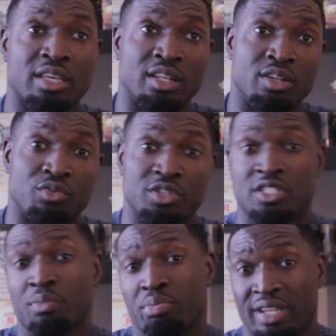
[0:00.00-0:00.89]
can
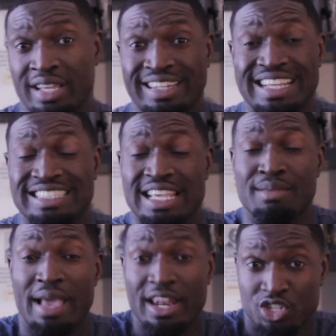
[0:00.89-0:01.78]
reciprocate that same
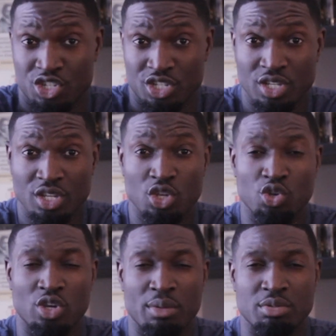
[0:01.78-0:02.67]
energy. You
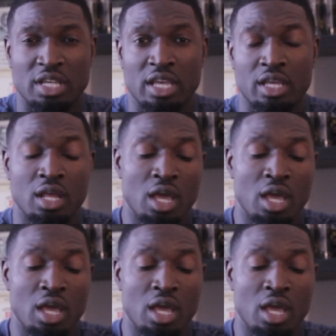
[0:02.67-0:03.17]
get what I'm saying?